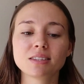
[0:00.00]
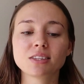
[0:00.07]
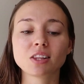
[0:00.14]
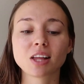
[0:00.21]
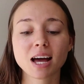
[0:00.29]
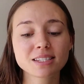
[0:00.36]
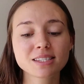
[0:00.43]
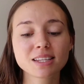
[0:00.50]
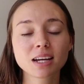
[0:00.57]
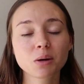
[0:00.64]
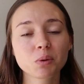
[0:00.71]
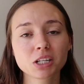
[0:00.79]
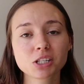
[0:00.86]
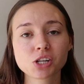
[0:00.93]
The last thing
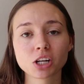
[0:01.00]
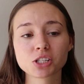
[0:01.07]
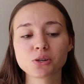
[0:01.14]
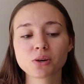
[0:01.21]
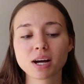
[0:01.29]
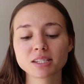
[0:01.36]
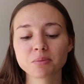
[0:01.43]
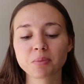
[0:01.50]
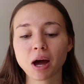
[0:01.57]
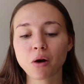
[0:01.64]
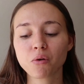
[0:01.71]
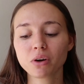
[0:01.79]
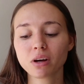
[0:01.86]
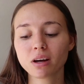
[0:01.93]
I want to talk to you guys
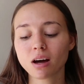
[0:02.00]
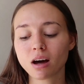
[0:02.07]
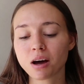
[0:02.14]
about